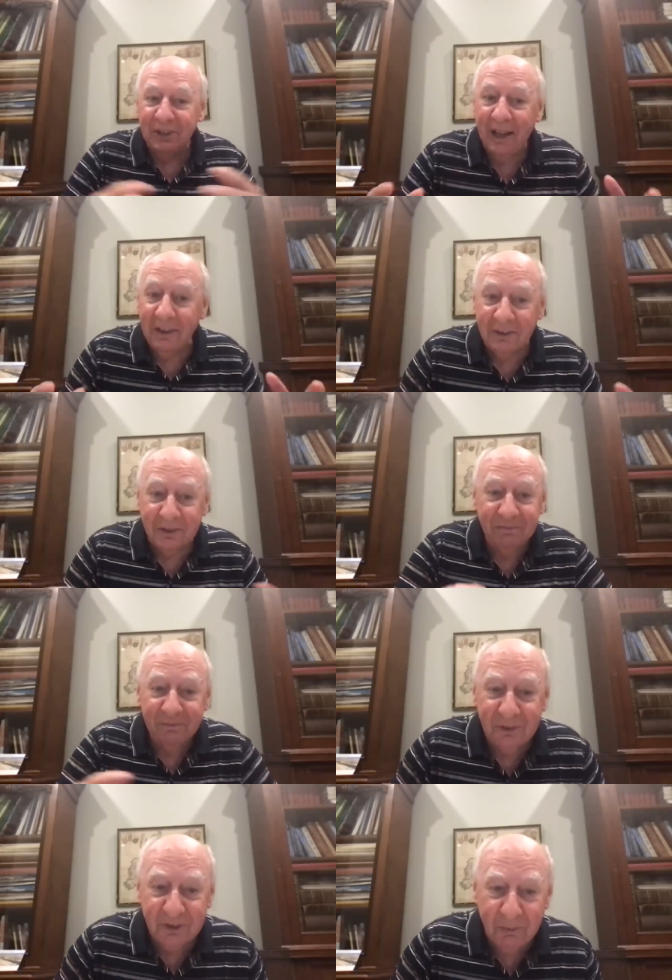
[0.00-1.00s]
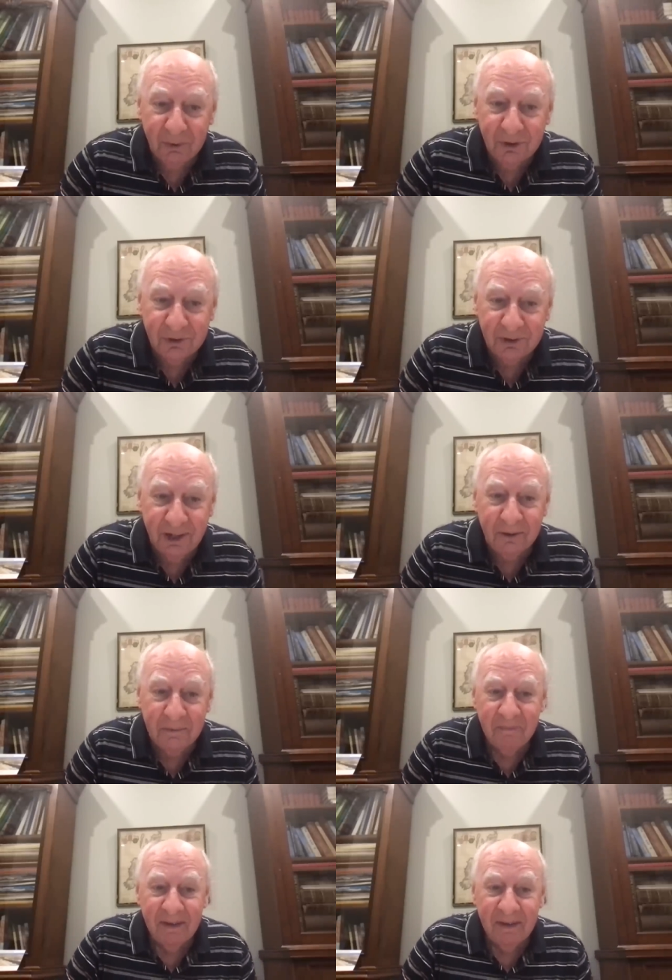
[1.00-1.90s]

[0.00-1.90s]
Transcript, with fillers: and others, for some reason, don't.